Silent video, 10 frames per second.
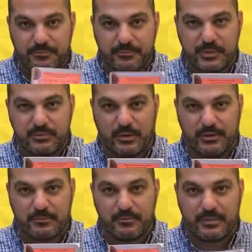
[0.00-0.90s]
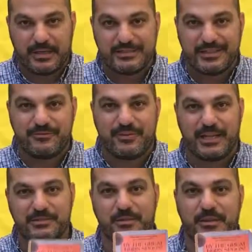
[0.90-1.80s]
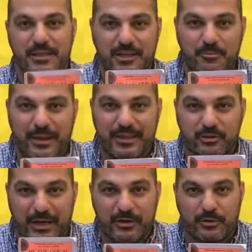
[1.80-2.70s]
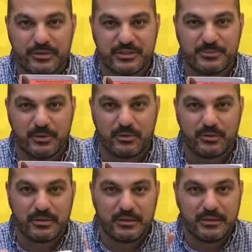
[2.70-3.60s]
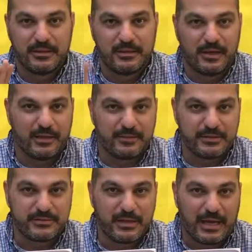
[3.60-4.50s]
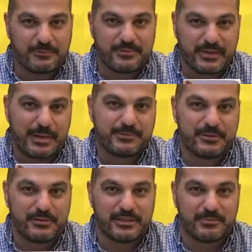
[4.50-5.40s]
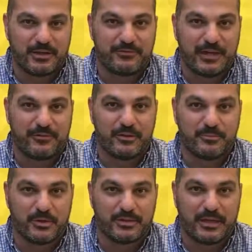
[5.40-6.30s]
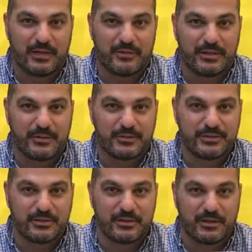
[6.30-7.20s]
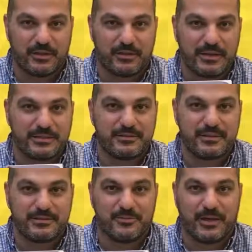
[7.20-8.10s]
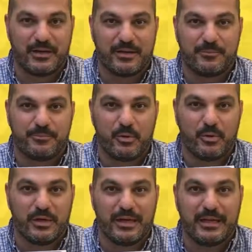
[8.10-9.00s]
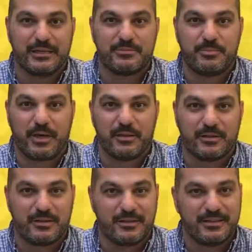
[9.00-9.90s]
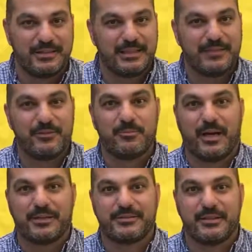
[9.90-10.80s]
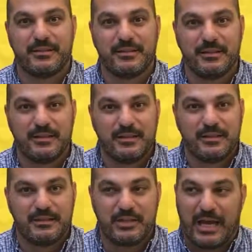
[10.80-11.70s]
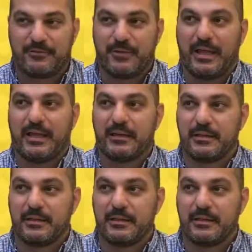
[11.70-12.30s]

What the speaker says: this one by Sid Fleischman, by the Great Horn Spoon. This absolutely is my favorite book that I read every single year. It's about a boy and his butler leaving Boston, Jack Flagg